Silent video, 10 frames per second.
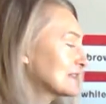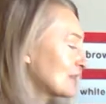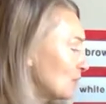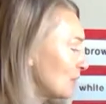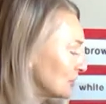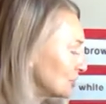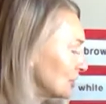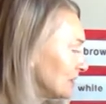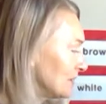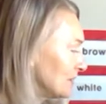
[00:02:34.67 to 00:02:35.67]
So what
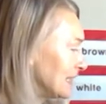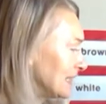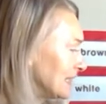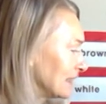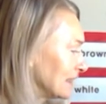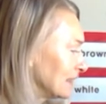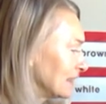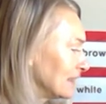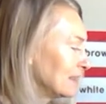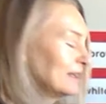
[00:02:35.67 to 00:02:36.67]
should it be?
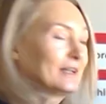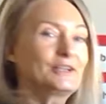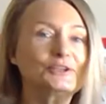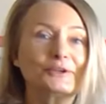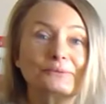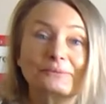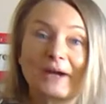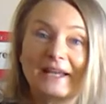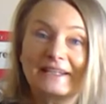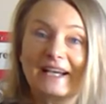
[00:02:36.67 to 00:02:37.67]
You're
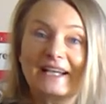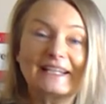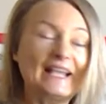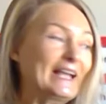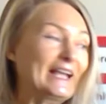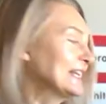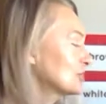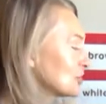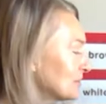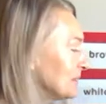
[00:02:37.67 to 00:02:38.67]
right again.
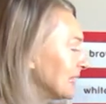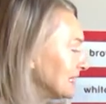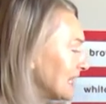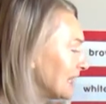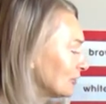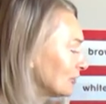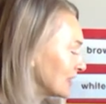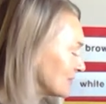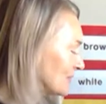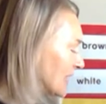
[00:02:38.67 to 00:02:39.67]
It should be a yellow
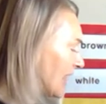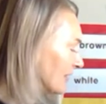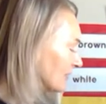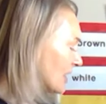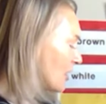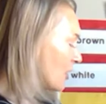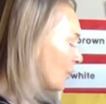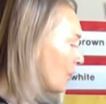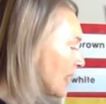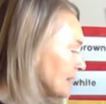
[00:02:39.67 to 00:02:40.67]
because we have
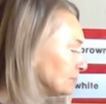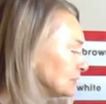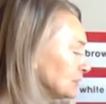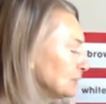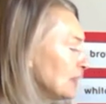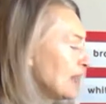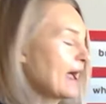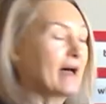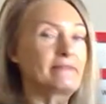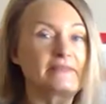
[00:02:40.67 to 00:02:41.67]
one blue
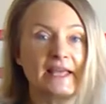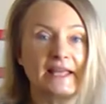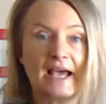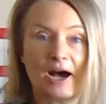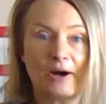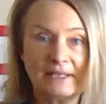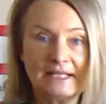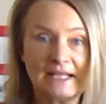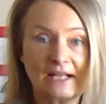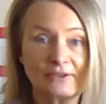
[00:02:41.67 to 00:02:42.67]
and then how
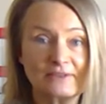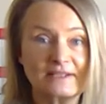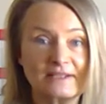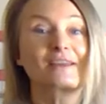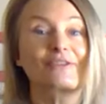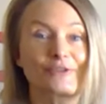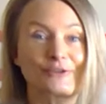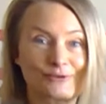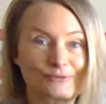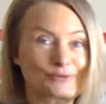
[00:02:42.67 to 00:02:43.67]
many yellows?
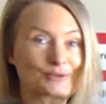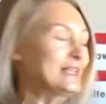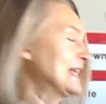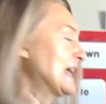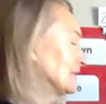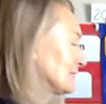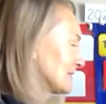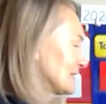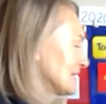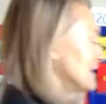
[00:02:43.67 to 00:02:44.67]
Three yellows.